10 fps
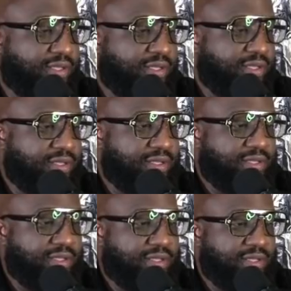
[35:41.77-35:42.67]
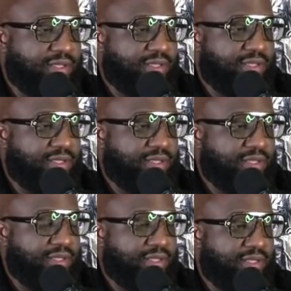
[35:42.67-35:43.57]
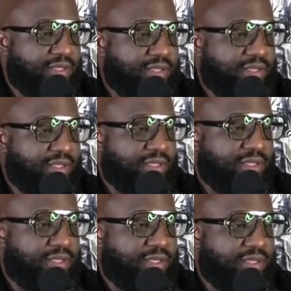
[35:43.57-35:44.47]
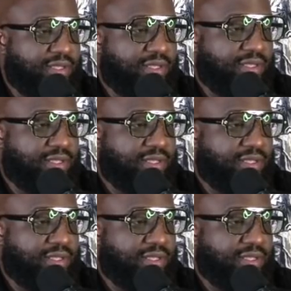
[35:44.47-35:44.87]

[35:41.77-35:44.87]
The person shown says nothing.